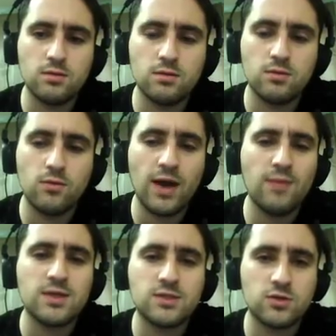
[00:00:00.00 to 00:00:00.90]
why
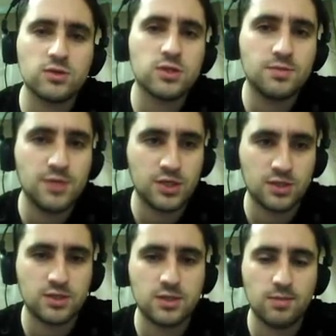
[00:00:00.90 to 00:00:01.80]
am I so
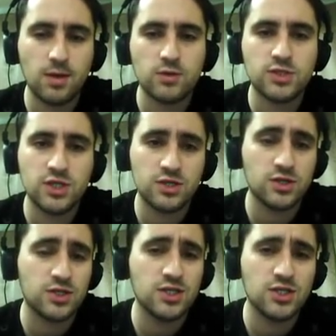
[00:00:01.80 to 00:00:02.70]
suspicious about
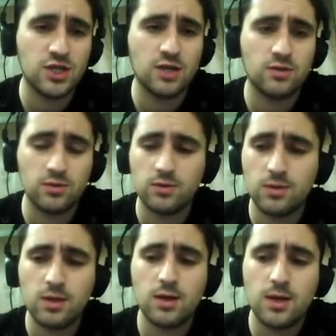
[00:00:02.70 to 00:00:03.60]
cheaters in
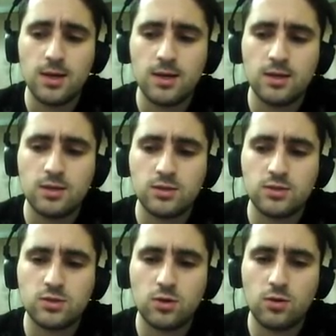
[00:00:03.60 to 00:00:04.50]
general?
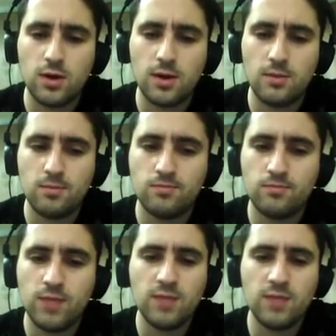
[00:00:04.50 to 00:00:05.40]
So
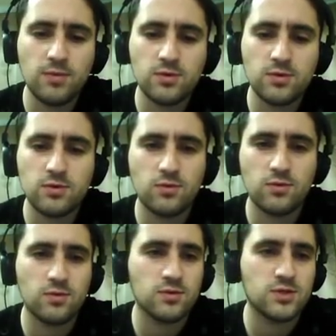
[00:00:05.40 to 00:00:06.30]
many
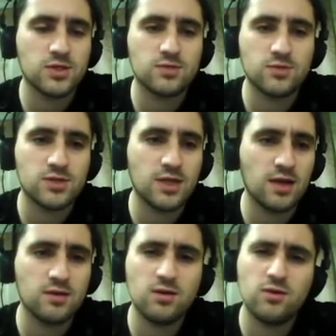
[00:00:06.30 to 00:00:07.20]
people just were
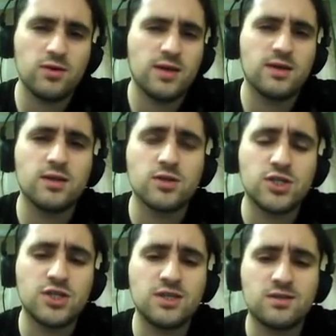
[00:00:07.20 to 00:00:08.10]
saying, no, he did not
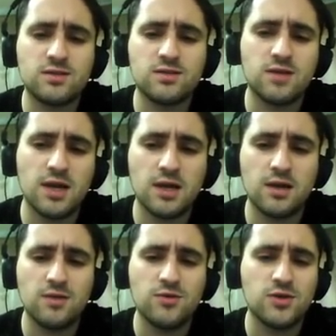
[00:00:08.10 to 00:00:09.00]
cheat.
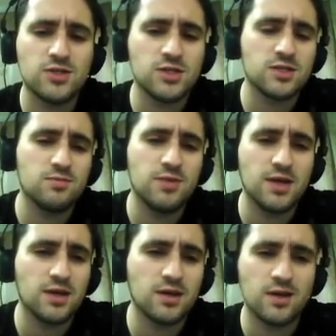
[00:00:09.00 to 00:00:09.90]
You're just
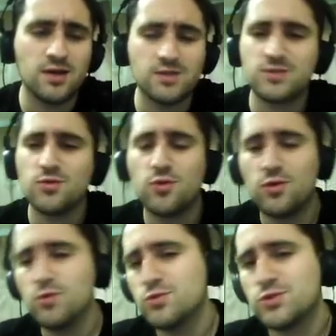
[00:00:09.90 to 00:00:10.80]
being a
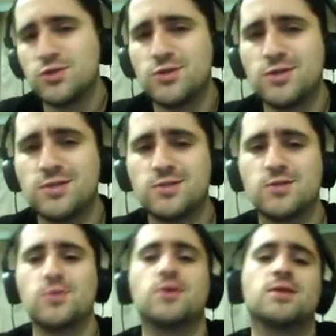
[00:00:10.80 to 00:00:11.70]
sore loser and
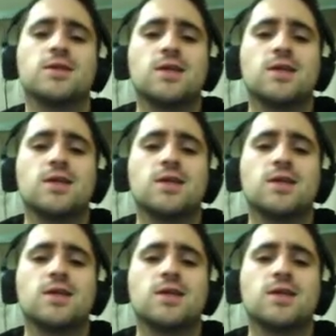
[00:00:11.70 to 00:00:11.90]
so on.